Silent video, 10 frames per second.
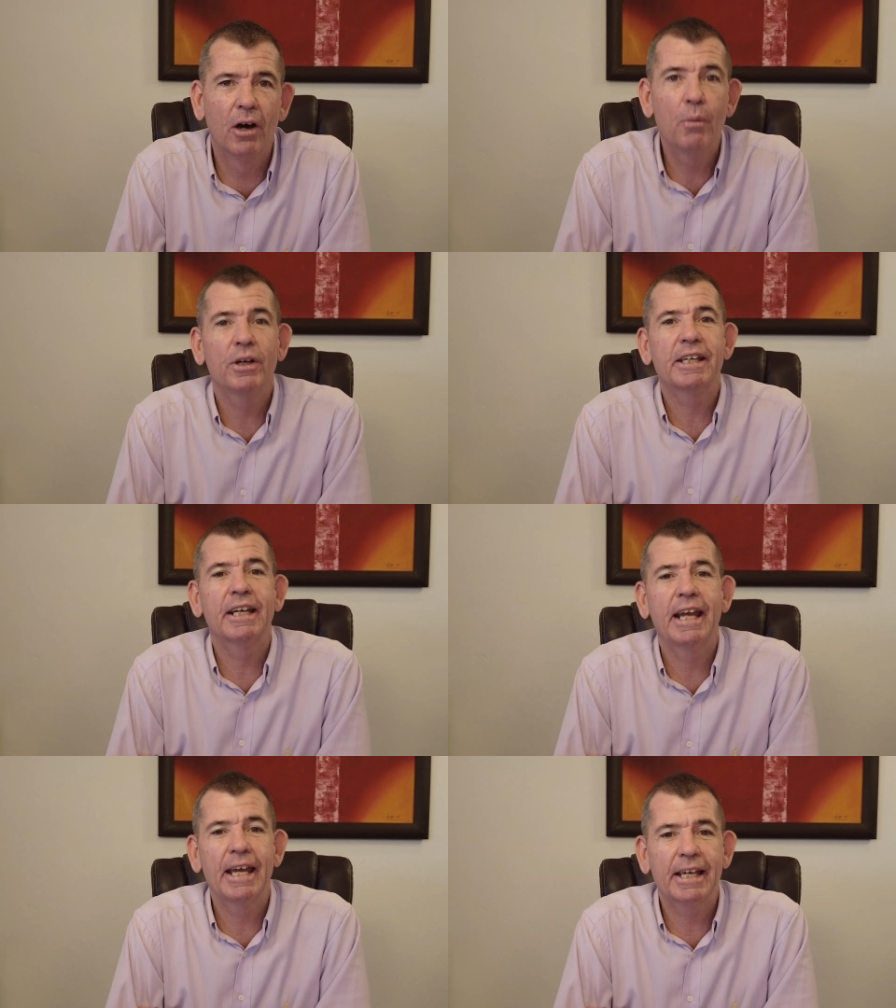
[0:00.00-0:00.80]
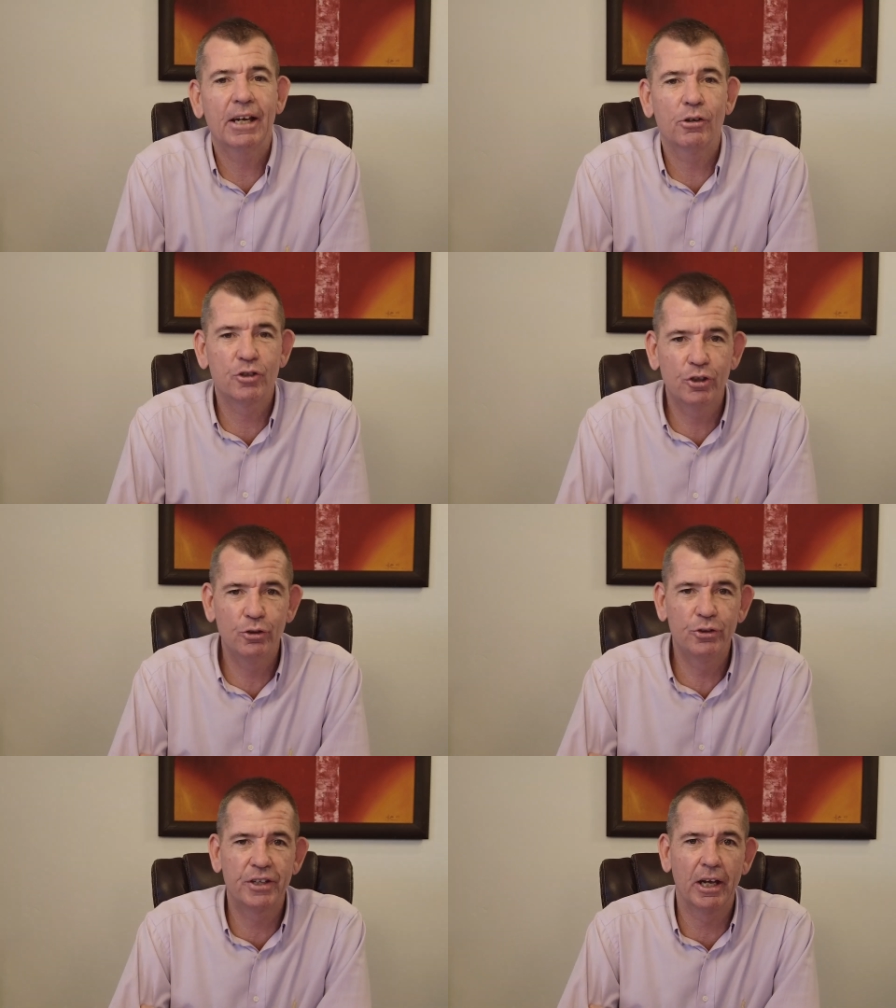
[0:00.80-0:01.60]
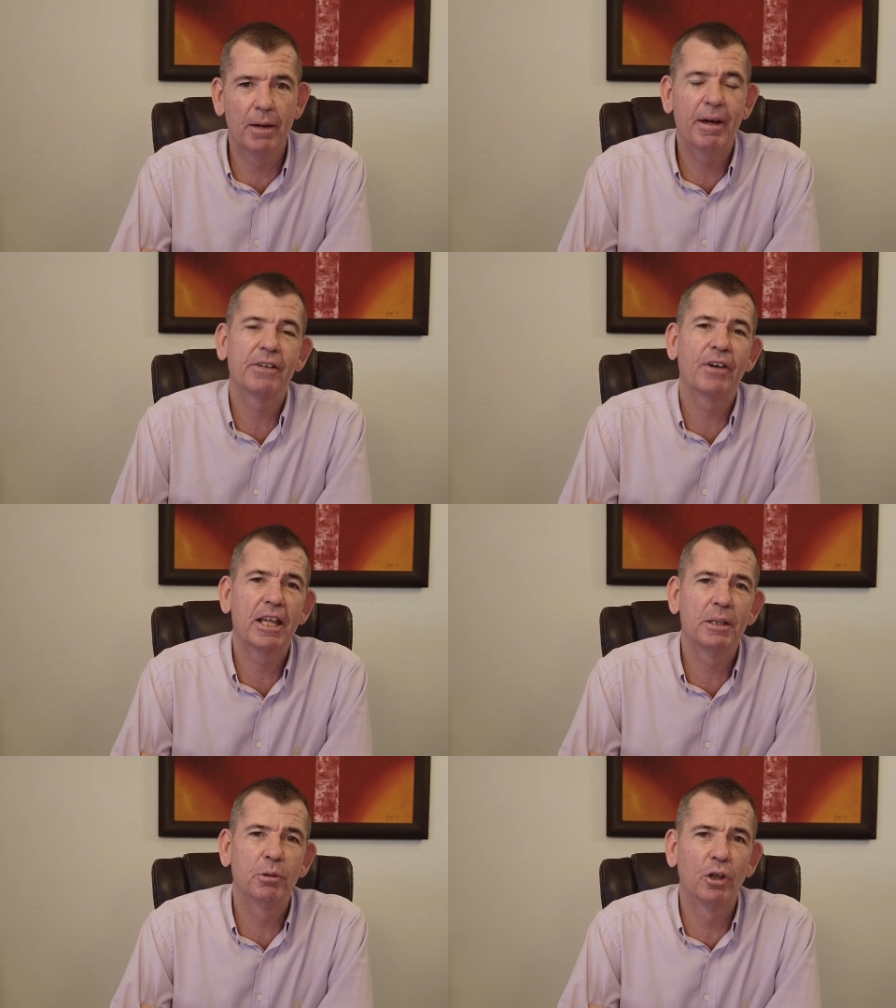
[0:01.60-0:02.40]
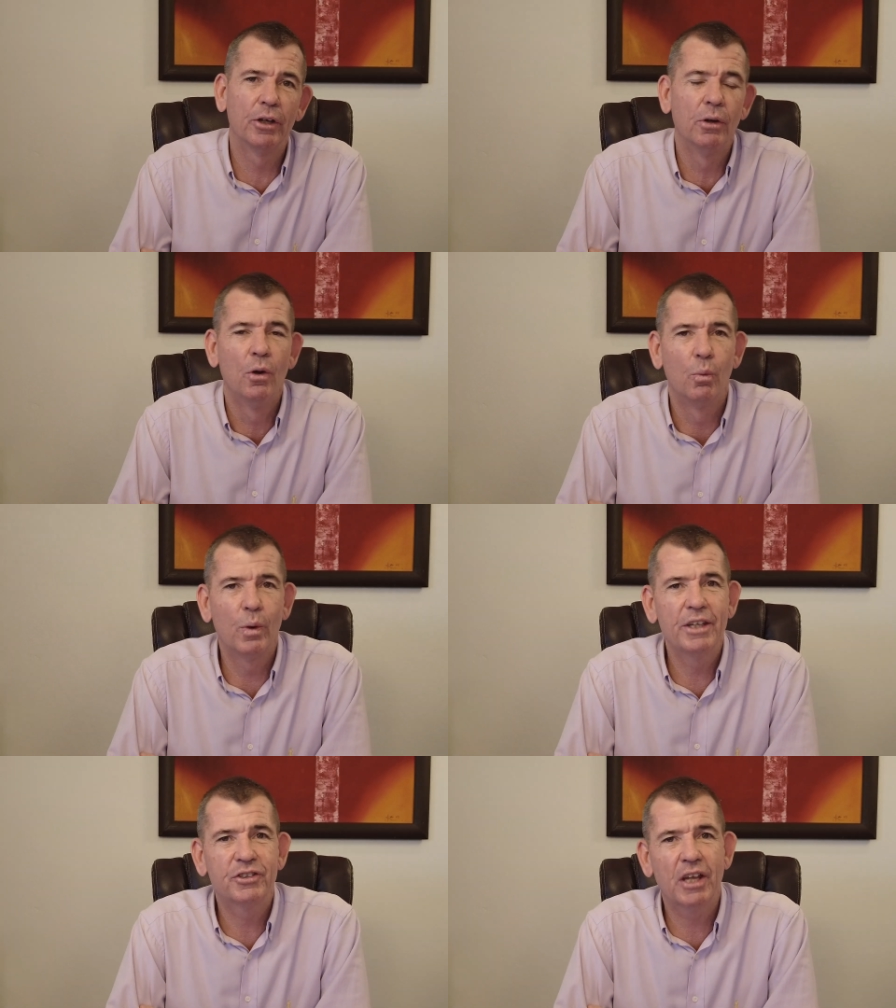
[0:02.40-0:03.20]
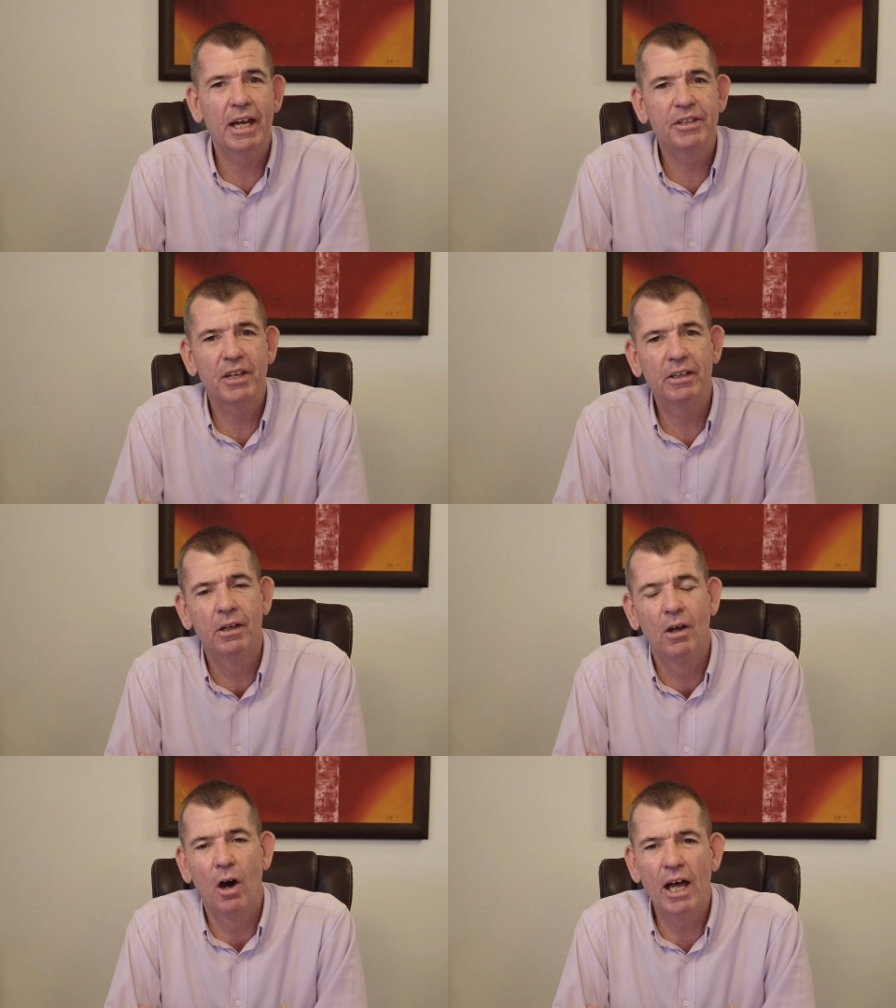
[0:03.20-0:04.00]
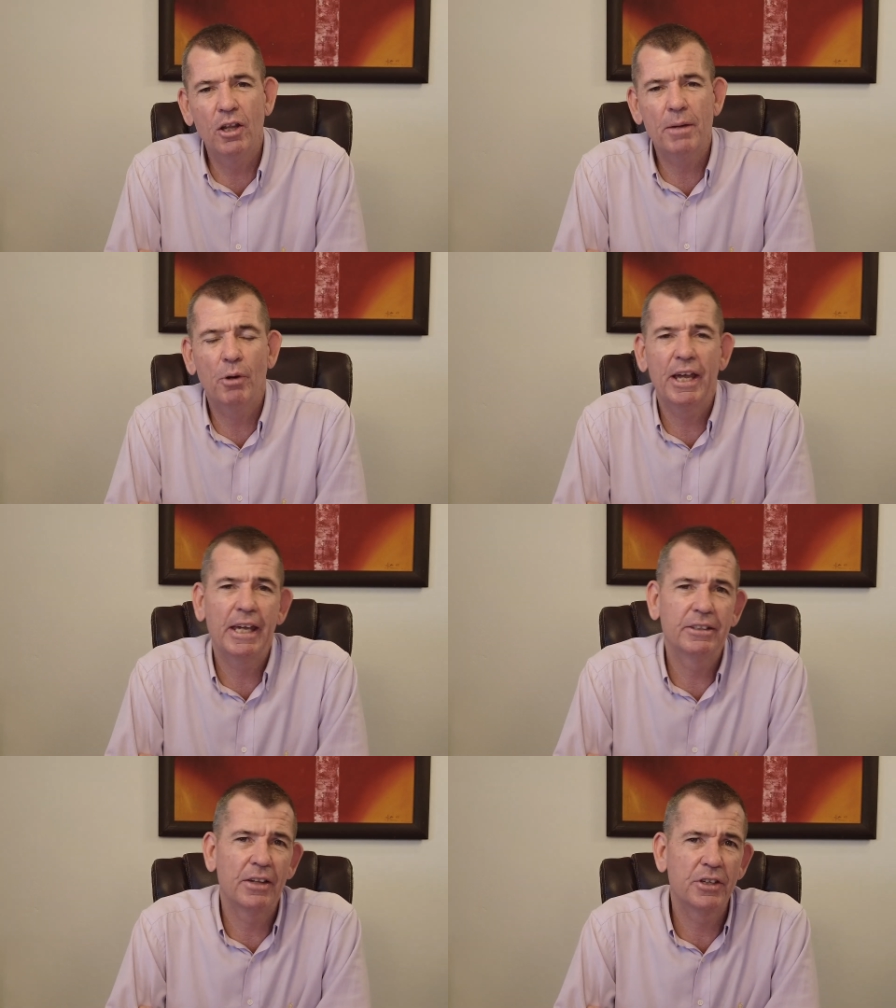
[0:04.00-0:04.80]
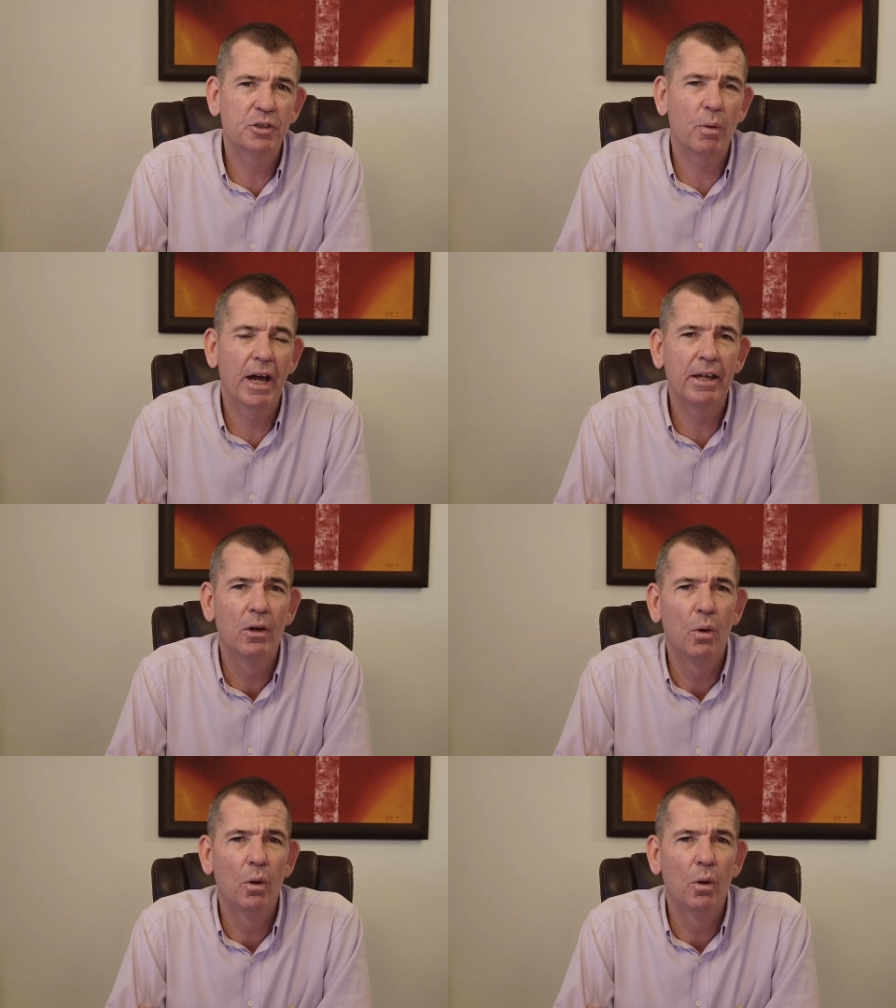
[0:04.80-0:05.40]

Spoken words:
I want to get a haircut on Tuesday. I'm unavailable on Wednesdays and I like my hair done this way.